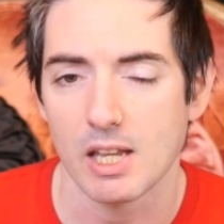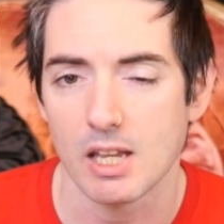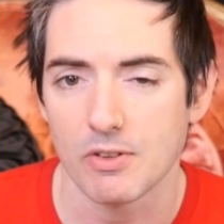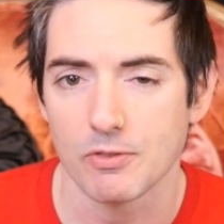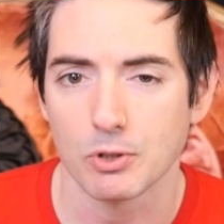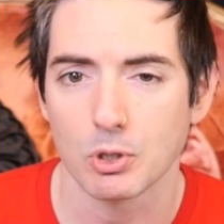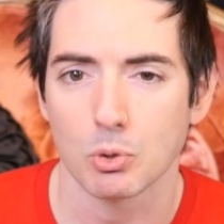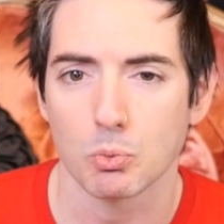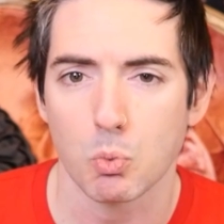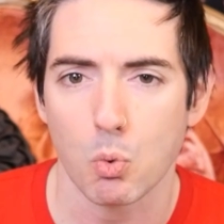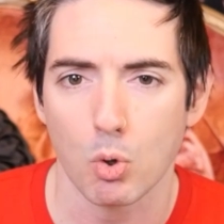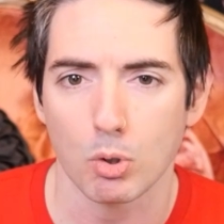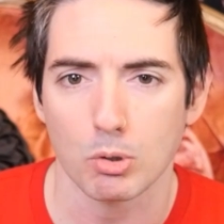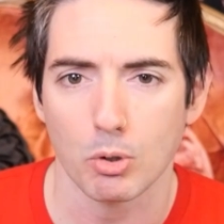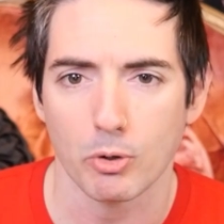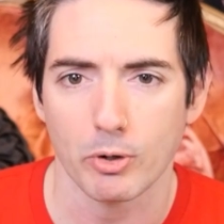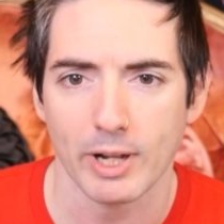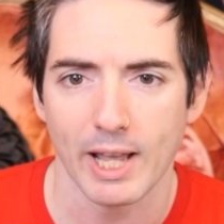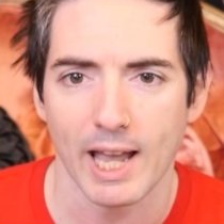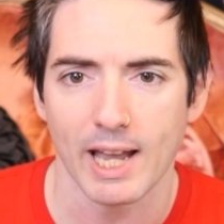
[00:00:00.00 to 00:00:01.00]
If your
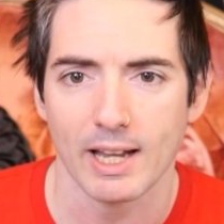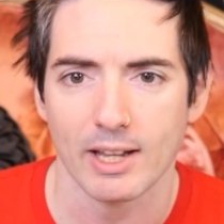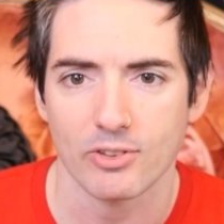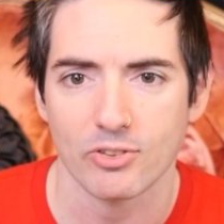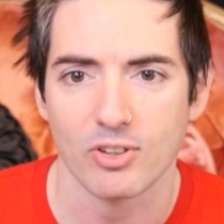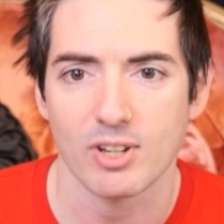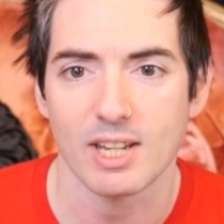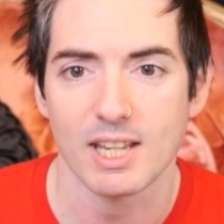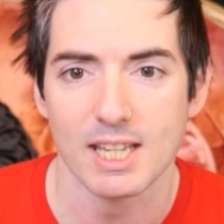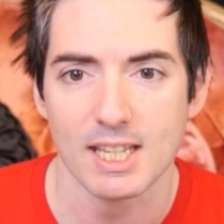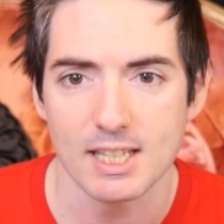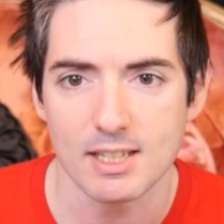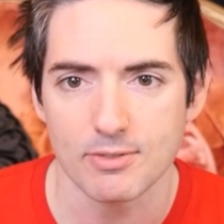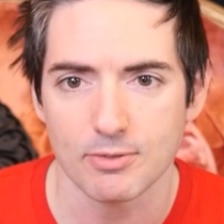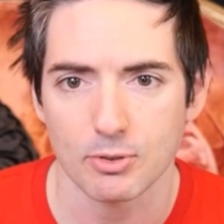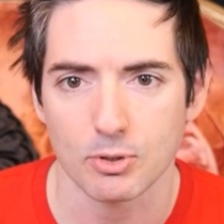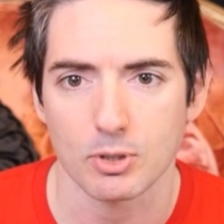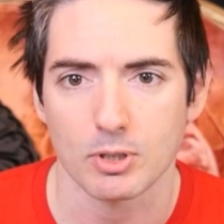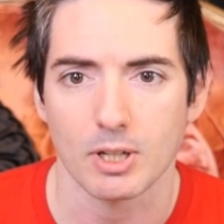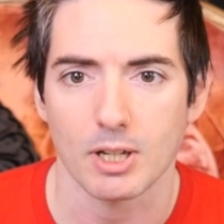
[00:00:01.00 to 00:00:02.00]
warlord has an
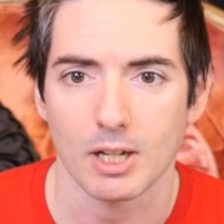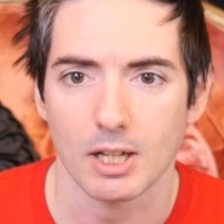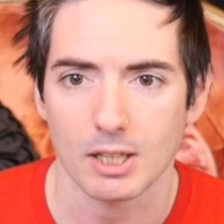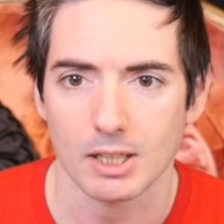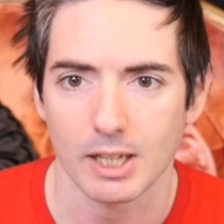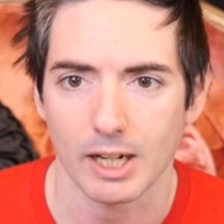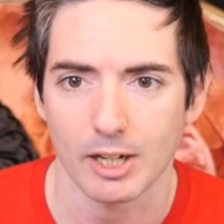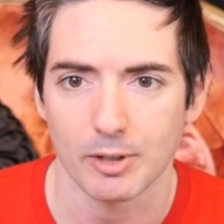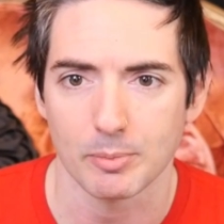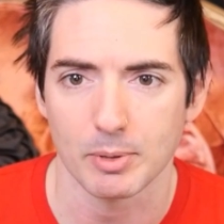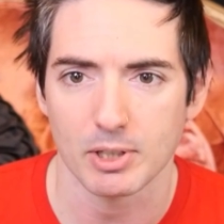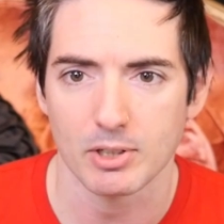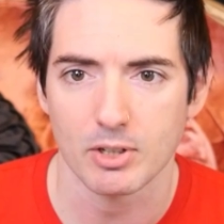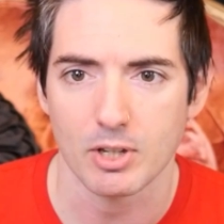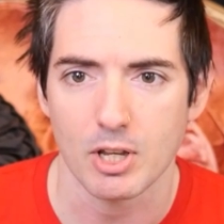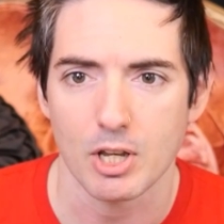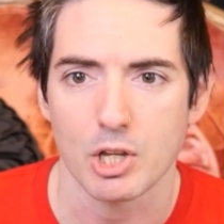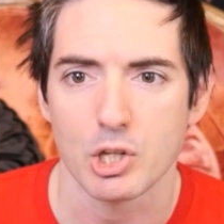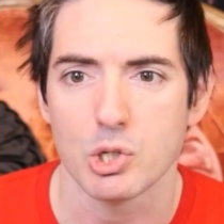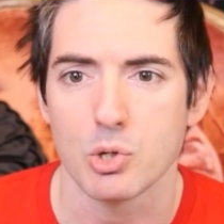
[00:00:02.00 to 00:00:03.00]
evil alignment,
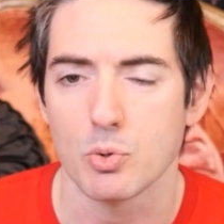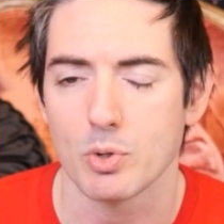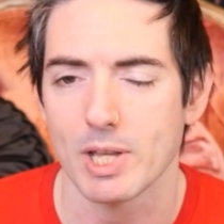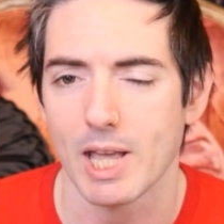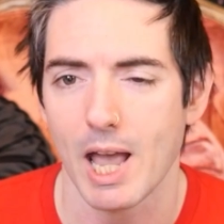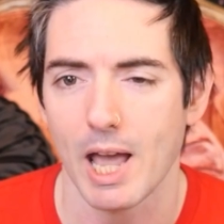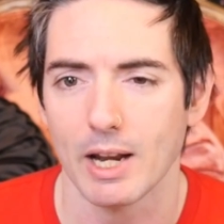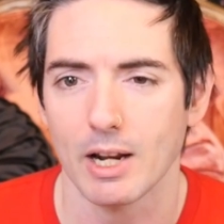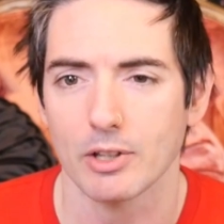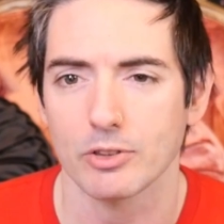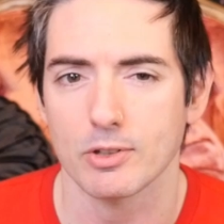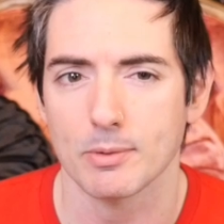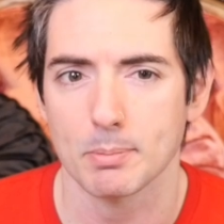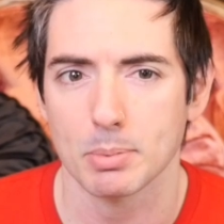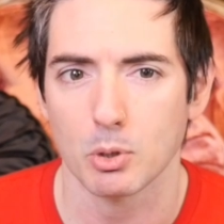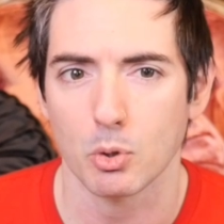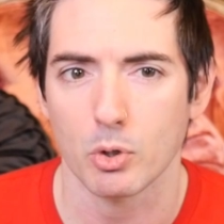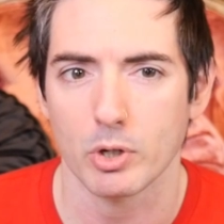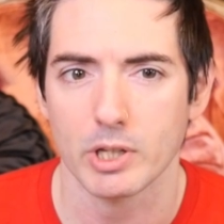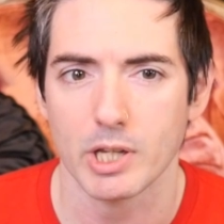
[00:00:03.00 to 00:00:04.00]
you cannot
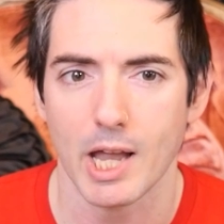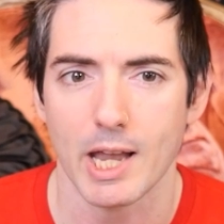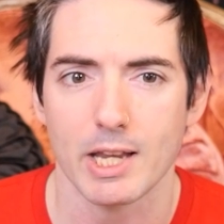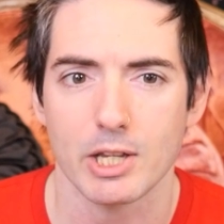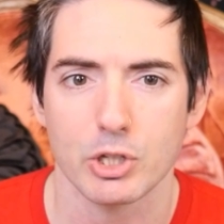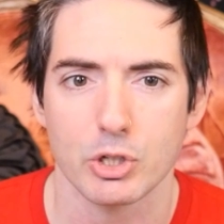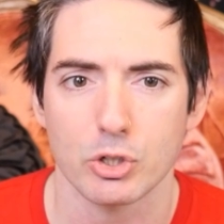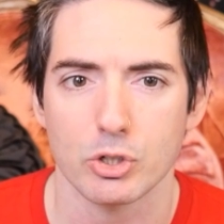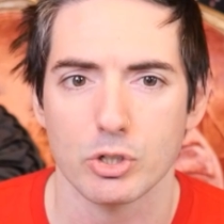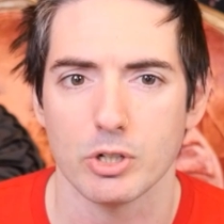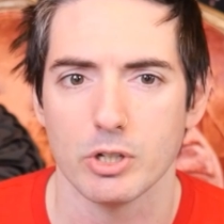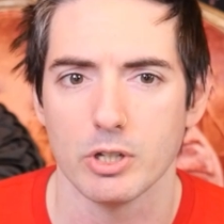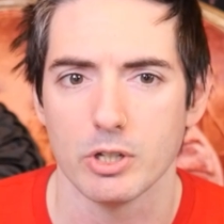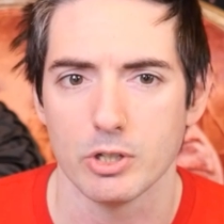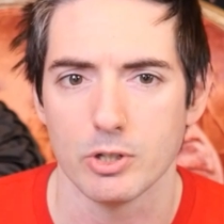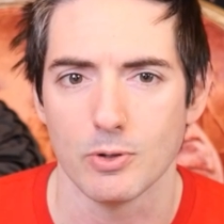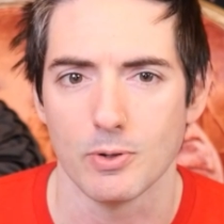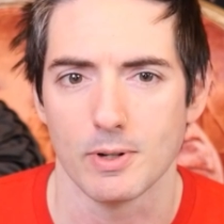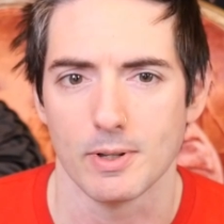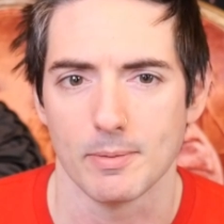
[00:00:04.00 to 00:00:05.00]
deploy a good
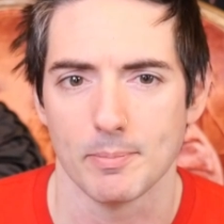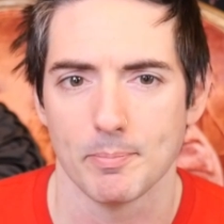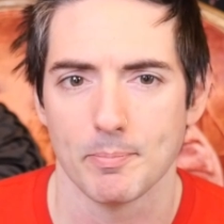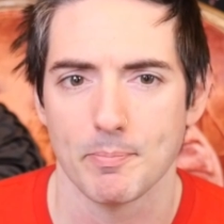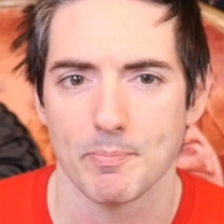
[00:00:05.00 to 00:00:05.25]
unit.